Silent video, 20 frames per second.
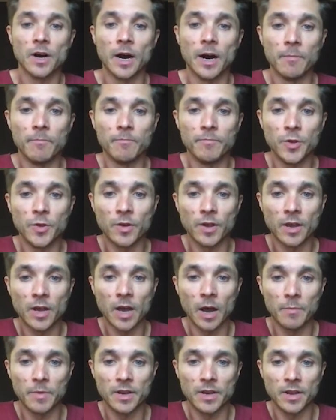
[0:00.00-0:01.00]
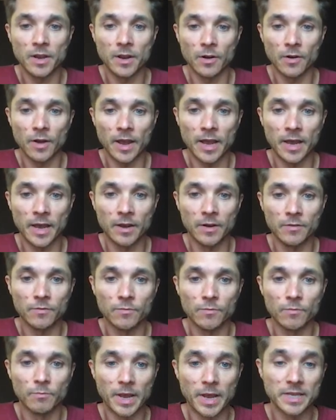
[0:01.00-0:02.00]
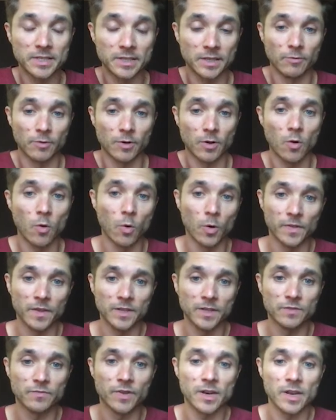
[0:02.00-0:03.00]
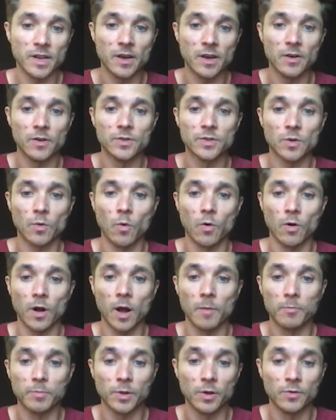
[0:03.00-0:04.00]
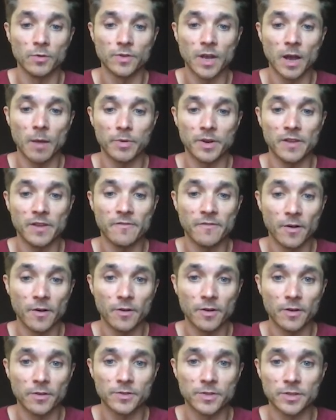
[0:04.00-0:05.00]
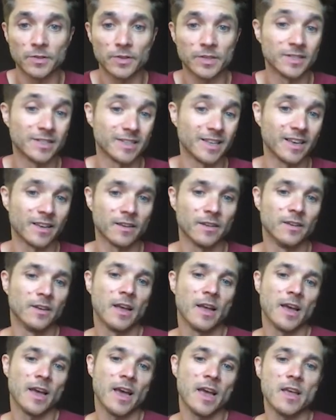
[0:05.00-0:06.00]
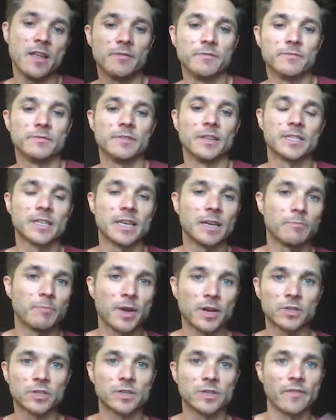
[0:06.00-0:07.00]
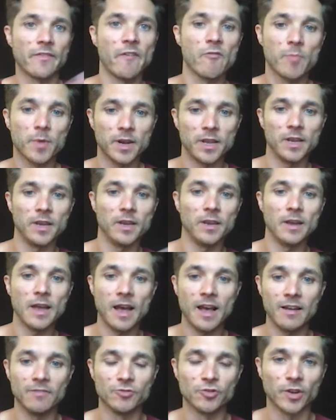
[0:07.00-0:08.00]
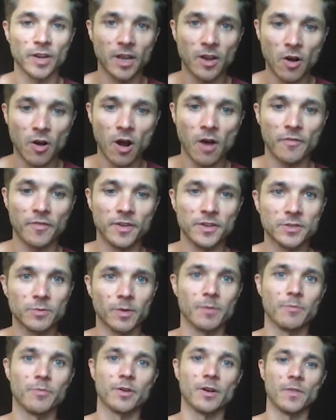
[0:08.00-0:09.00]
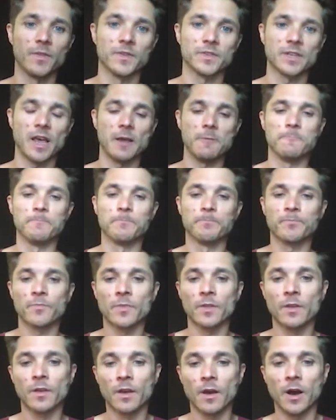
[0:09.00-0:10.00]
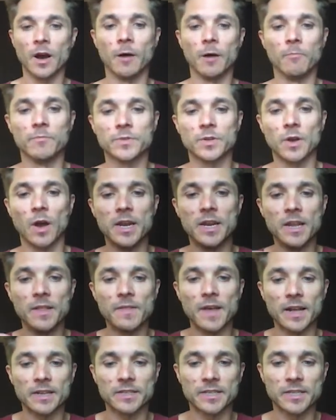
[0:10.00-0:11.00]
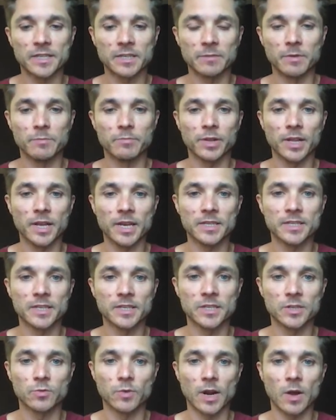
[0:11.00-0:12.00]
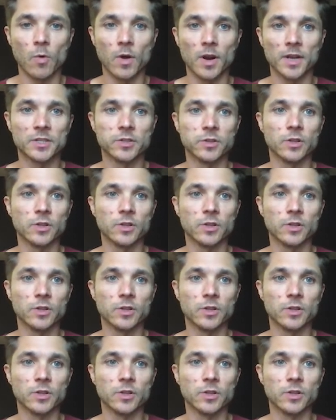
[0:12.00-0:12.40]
you can come in here and basically record these videos or upload company photos. So this is like, hey, let's get pictures of everybody drinking coffee so we can put it on the site. So I need that system in place. This is what I want it to look